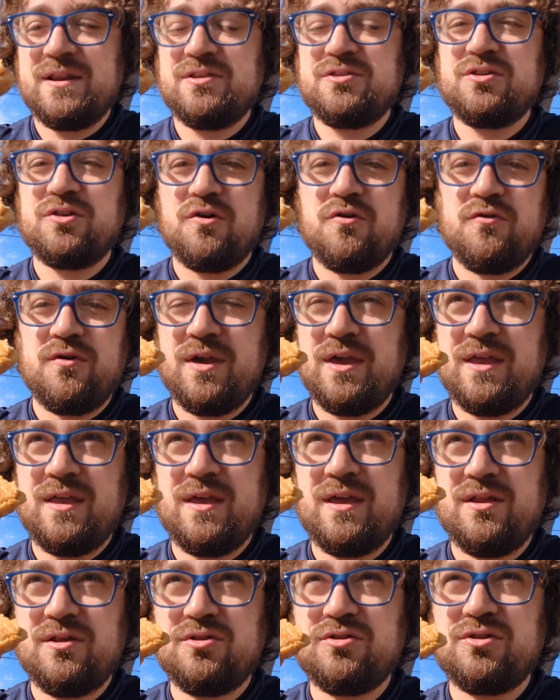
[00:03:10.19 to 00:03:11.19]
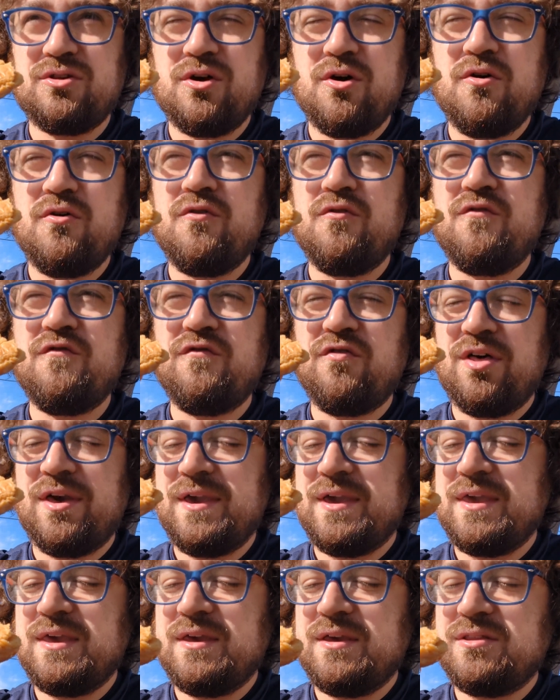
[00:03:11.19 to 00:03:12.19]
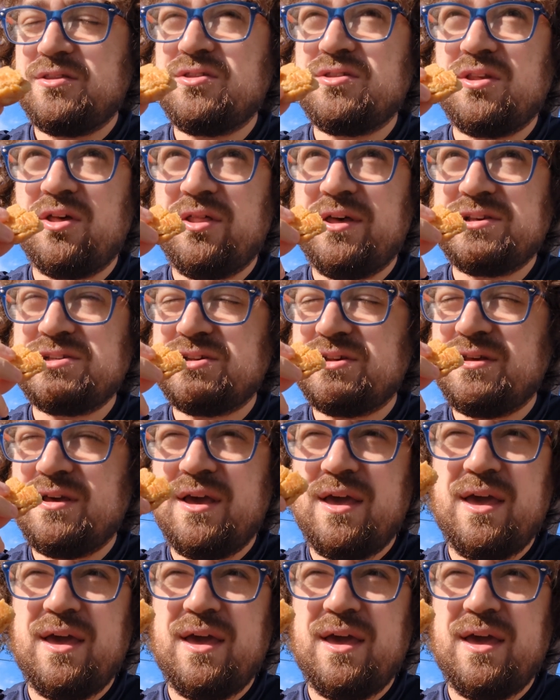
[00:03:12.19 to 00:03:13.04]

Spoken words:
It is so flaky. It's delicious.